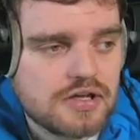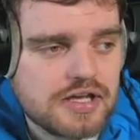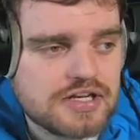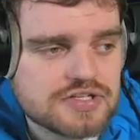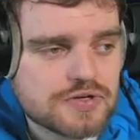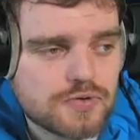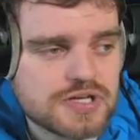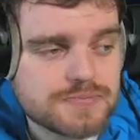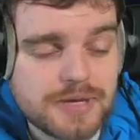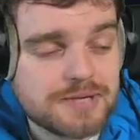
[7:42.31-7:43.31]
It is
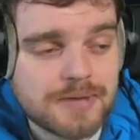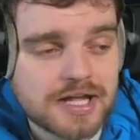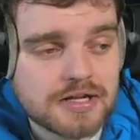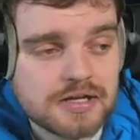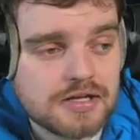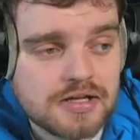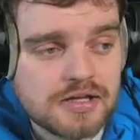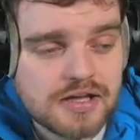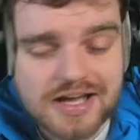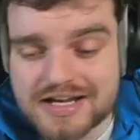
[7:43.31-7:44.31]
Khris Midman.
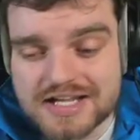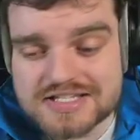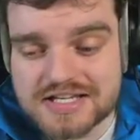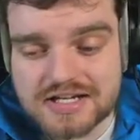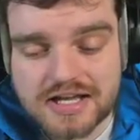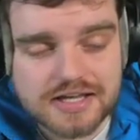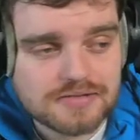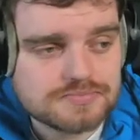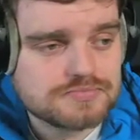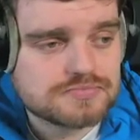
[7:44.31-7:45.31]
And that's it. Like,
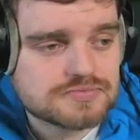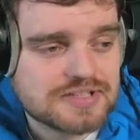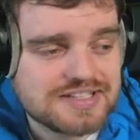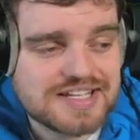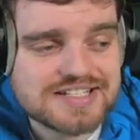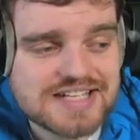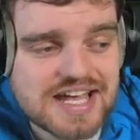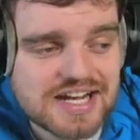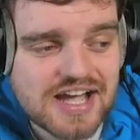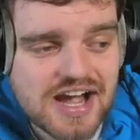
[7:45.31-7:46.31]
this
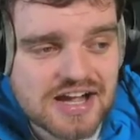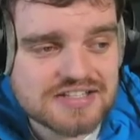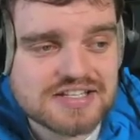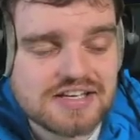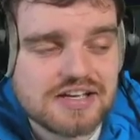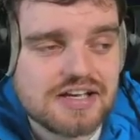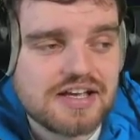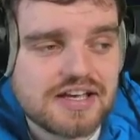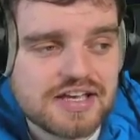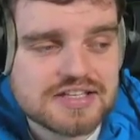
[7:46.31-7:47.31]
set of cards
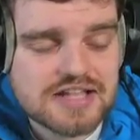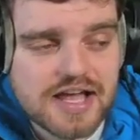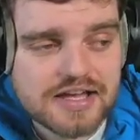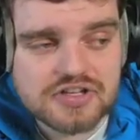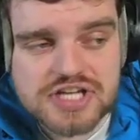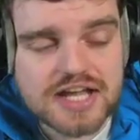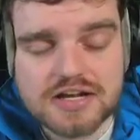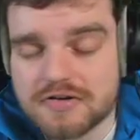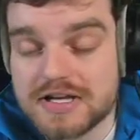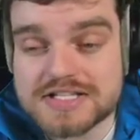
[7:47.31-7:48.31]
is like,
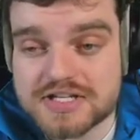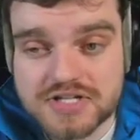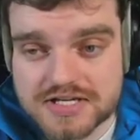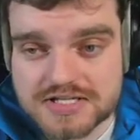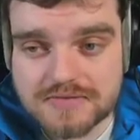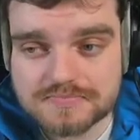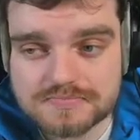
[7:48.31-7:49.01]
Jalen Green's interesting.